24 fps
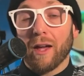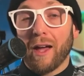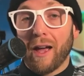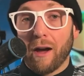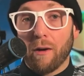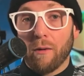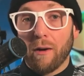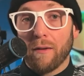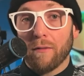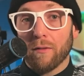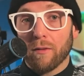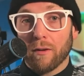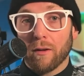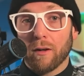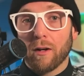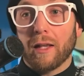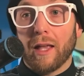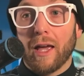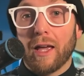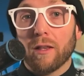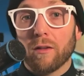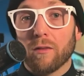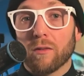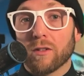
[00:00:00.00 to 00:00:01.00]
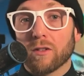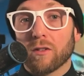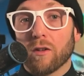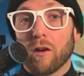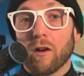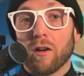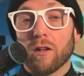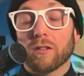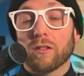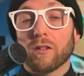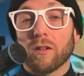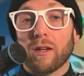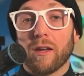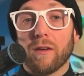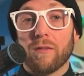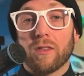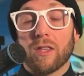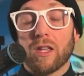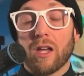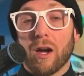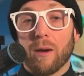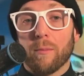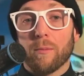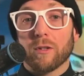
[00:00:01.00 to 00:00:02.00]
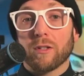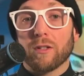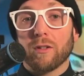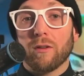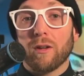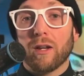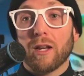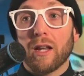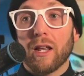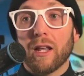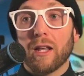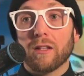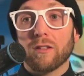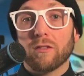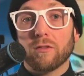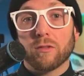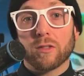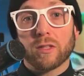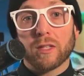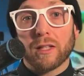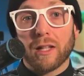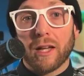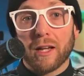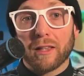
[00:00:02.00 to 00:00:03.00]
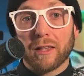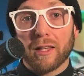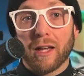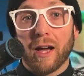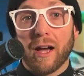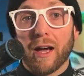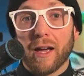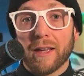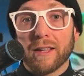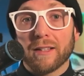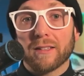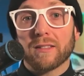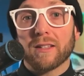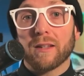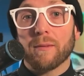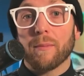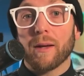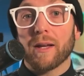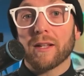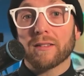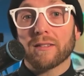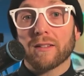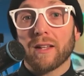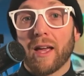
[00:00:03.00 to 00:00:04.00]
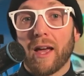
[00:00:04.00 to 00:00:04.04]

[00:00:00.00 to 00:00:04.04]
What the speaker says: However, landlords are also given the opportunity to select the highest and best